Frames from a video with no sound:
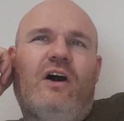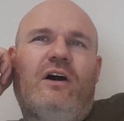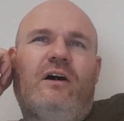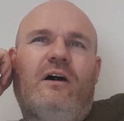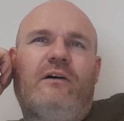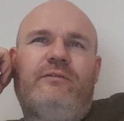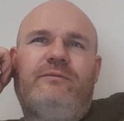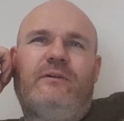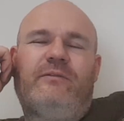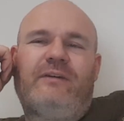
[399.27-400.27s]
uh of
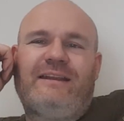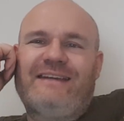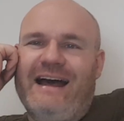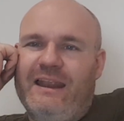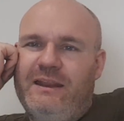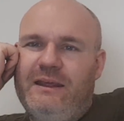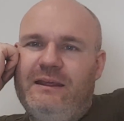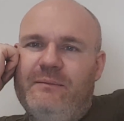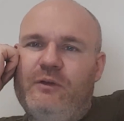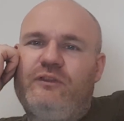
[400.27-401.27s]
vitality
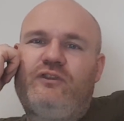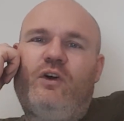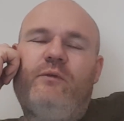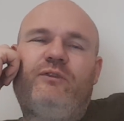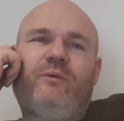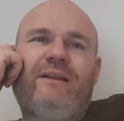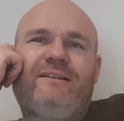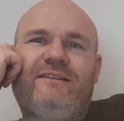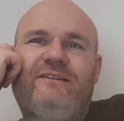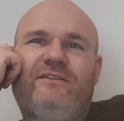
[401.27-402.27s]
about the Jehovah's
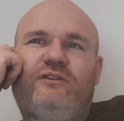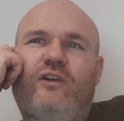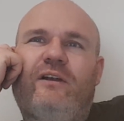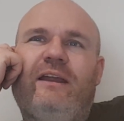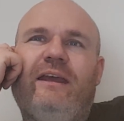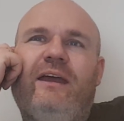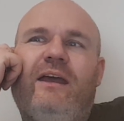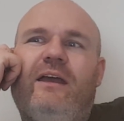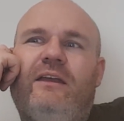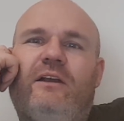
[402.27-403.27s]
Witnesses. Certainly,
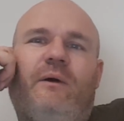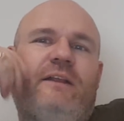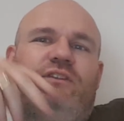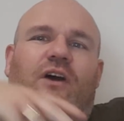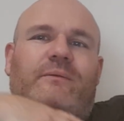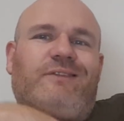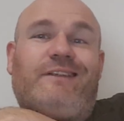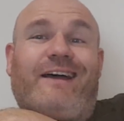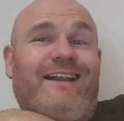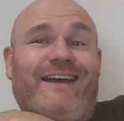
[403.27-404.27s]
you know, and it's not since I